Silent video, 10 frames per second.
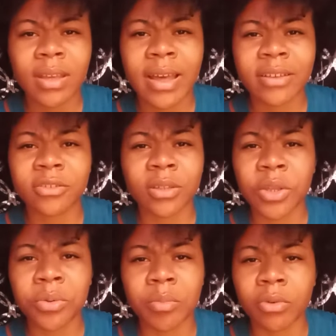Actually,
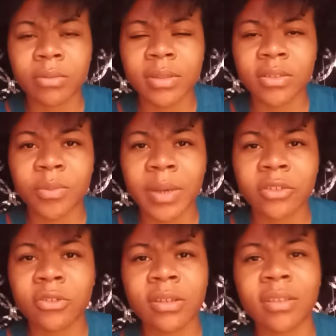you were born with this
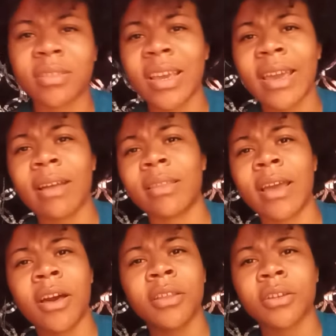space. You need to take out
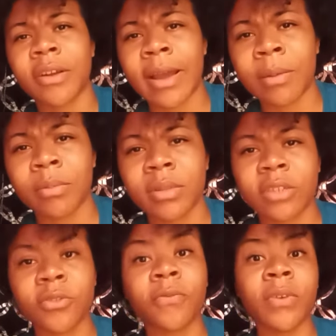that other crap
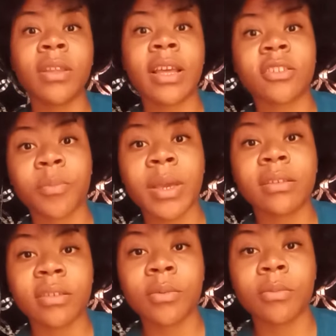that you fill that
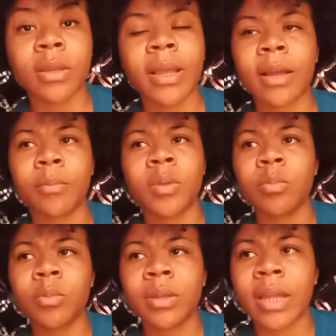space in with. Like a,
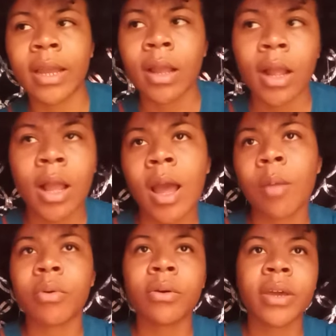people be like,
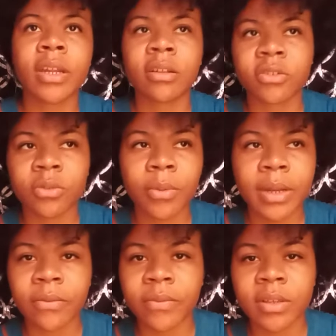I'm broken and there's no
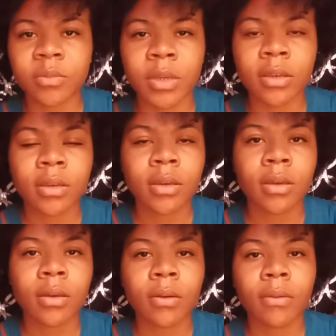way to fix me.
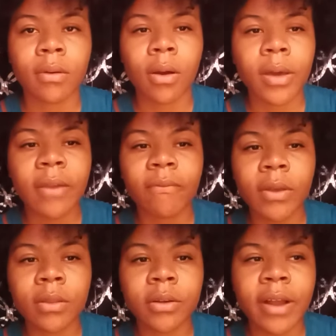Okay,
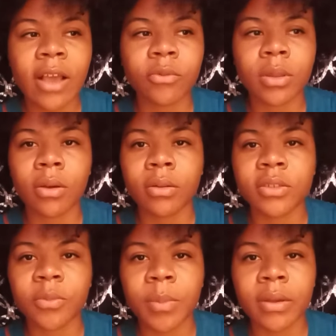fill the cracks with the
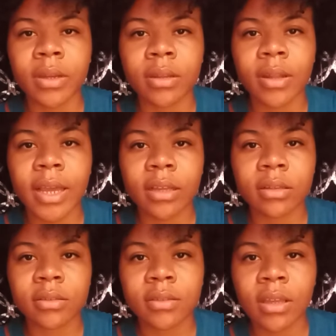Holy Spirit. Like
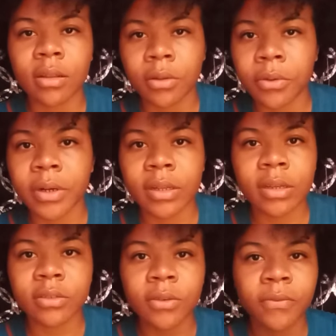seek the Lord
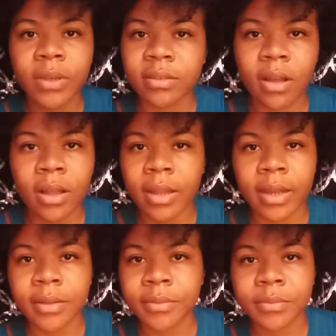because He'll fix all
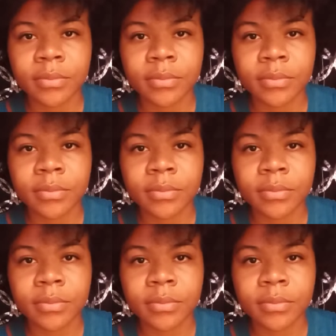that.